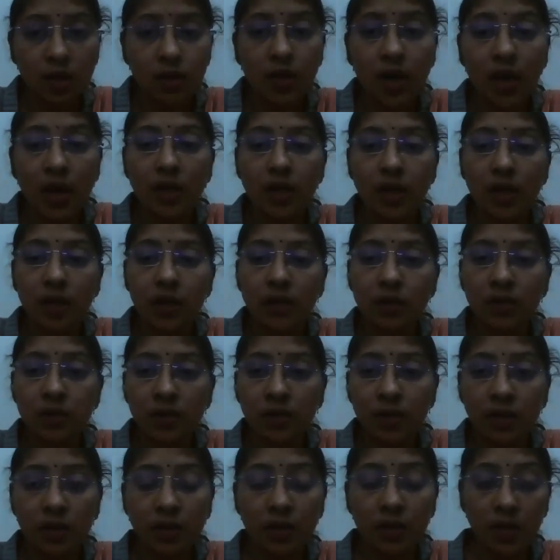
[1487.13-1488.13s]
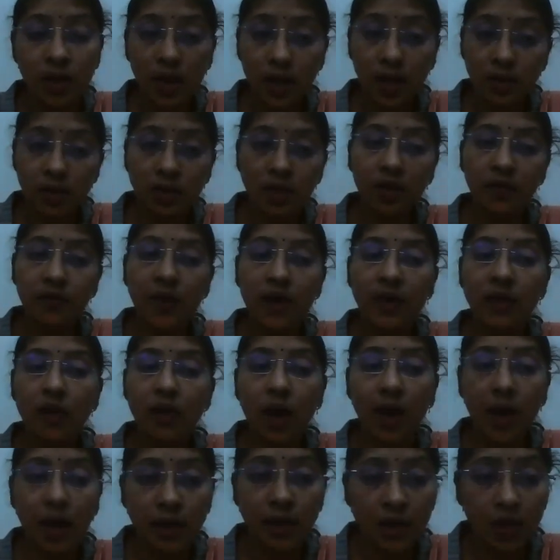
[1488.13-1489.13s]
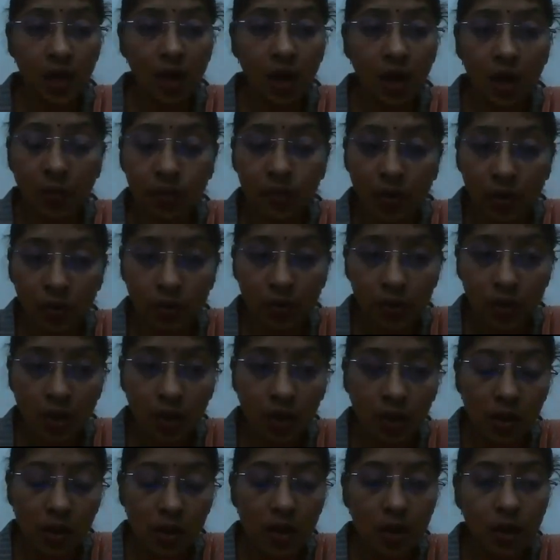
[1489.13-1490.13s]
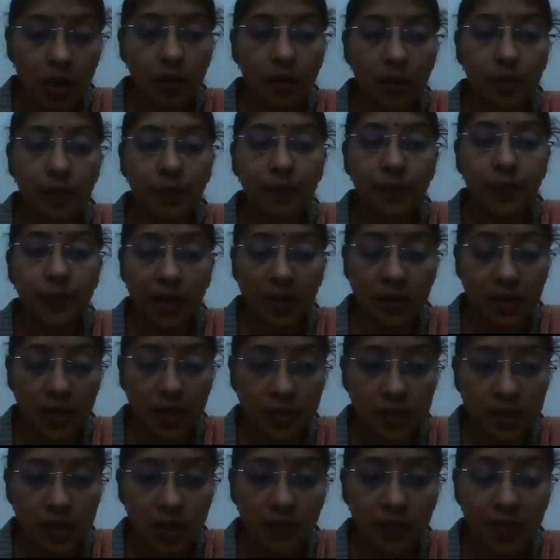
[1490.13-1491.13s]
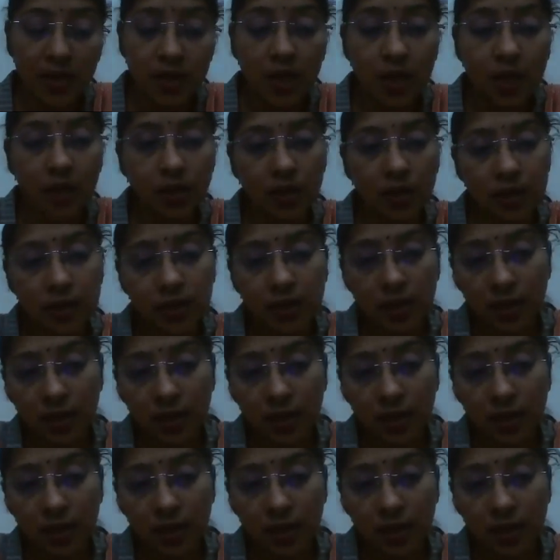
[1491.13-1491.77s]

then it can give an idea about the pregnancy, whether it